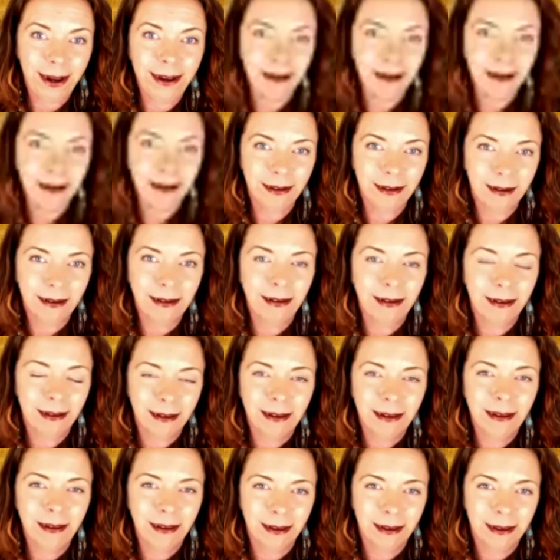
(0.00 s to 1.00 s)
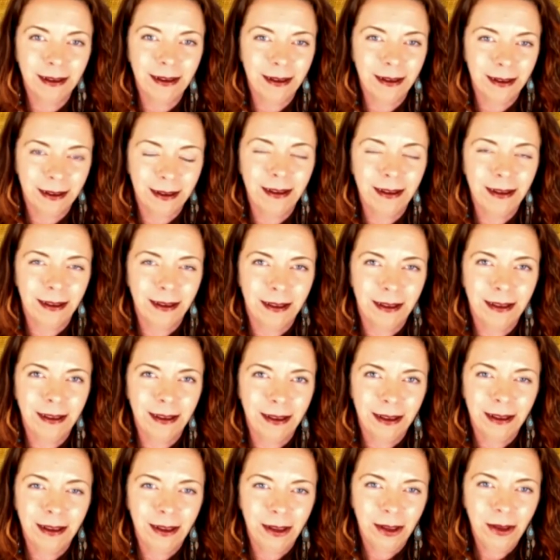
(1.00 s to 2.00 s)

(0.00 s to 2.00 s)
and heal it. Wow.